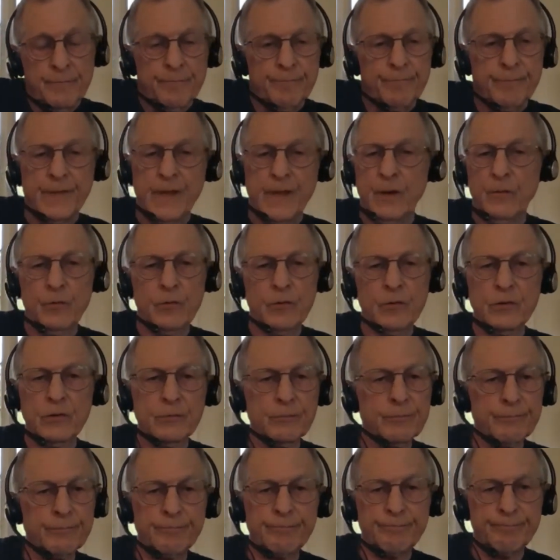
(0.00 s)
they were
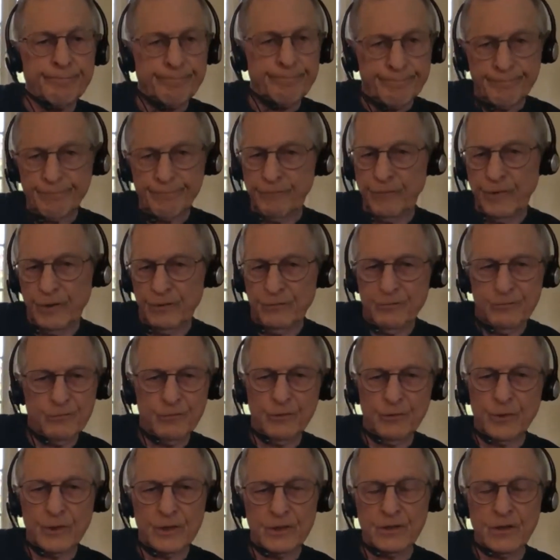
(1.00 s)
what we
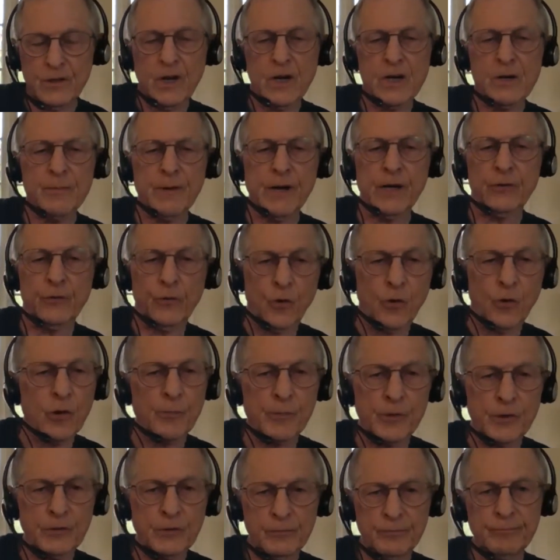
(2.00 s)
want to talk about
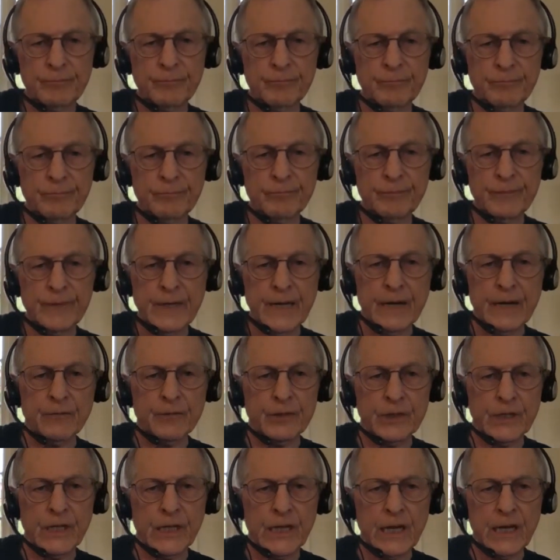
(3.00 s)
normal
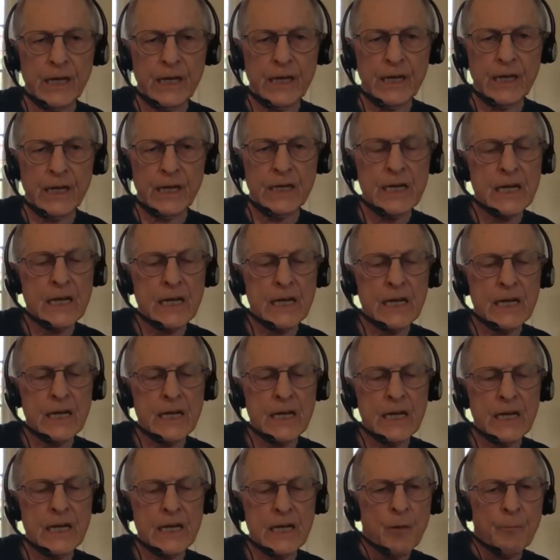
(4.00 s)
everyday
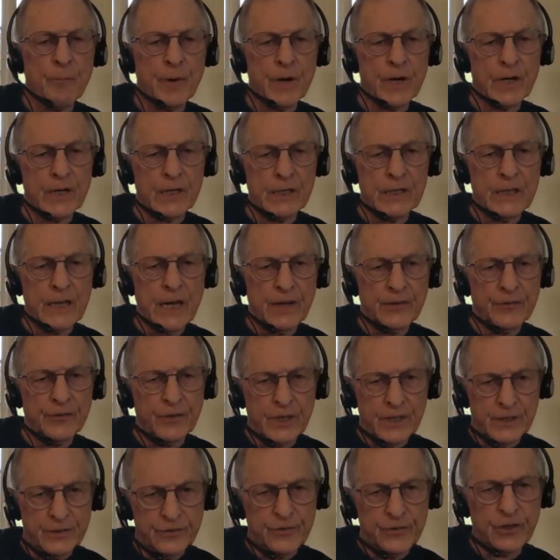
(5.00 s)
but as
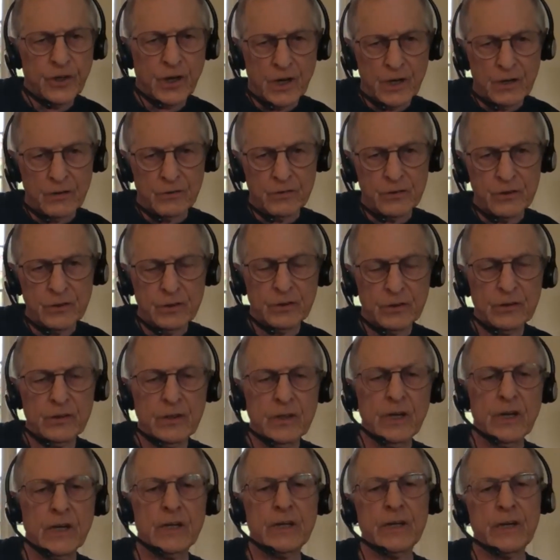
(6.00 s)
in childhood
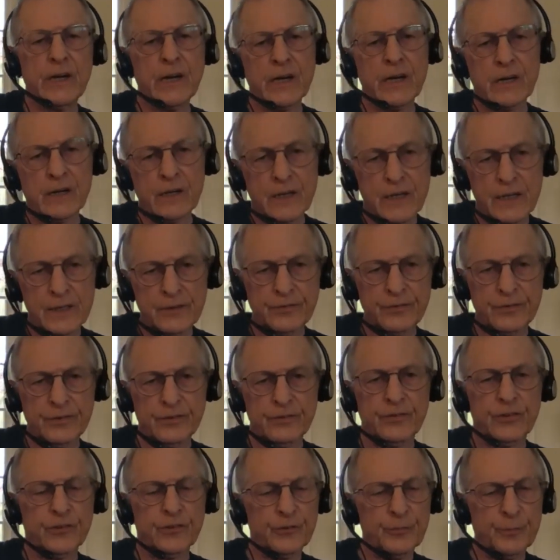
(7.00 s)
and in
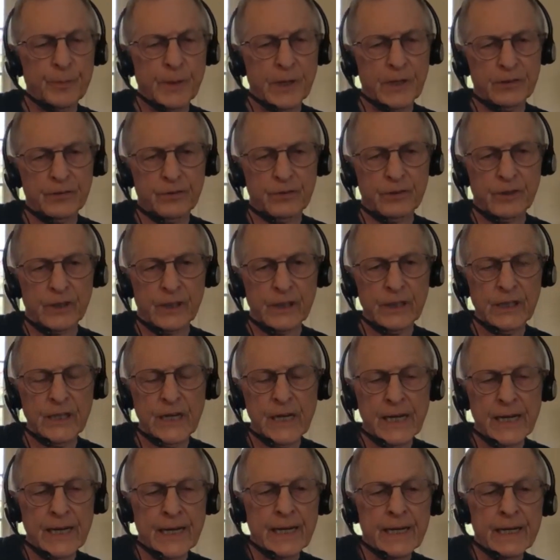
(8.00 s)
adolescence, especially,
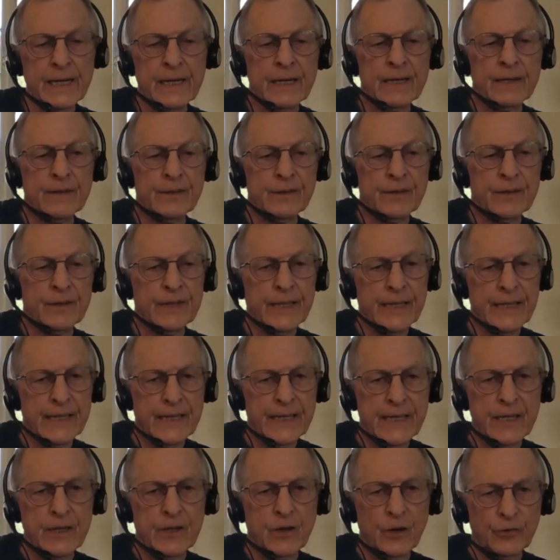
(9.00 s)
the
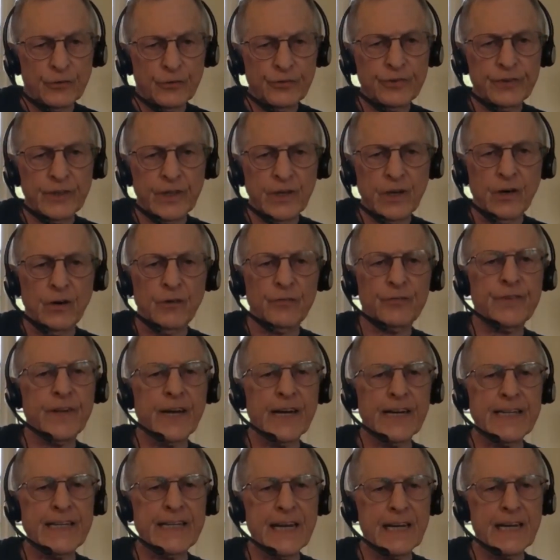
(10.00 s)
ego self, the
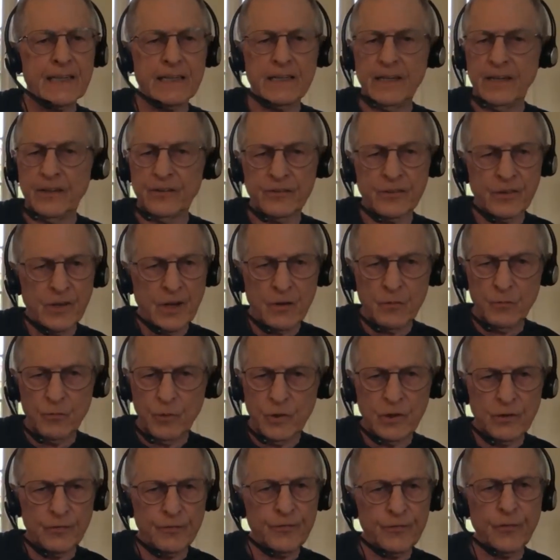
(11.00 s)
identity, is not
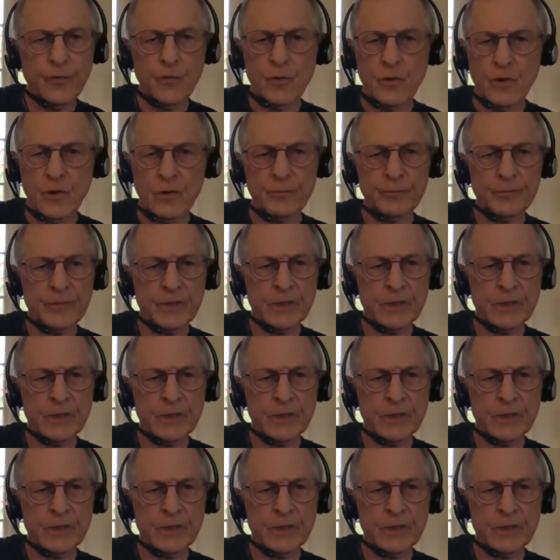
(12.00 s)
well formed.